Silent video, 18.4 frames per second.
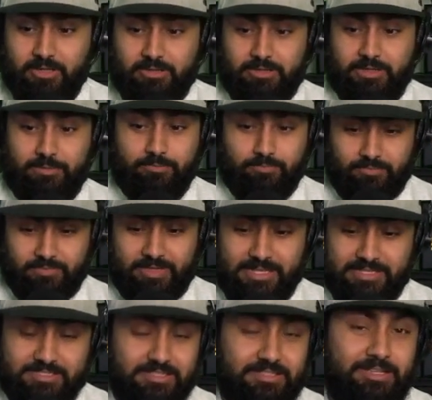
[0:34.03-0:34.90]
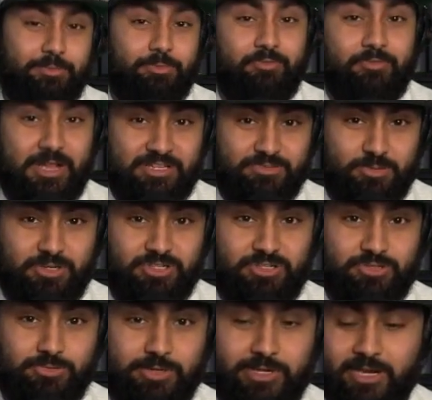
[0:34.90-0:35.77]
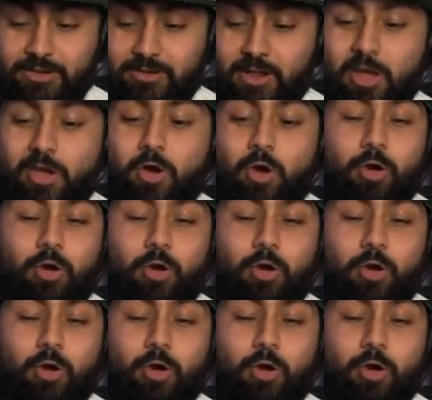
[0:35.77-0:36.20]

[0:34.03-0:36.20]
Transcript: Like, that's the type of aspirations we're getting.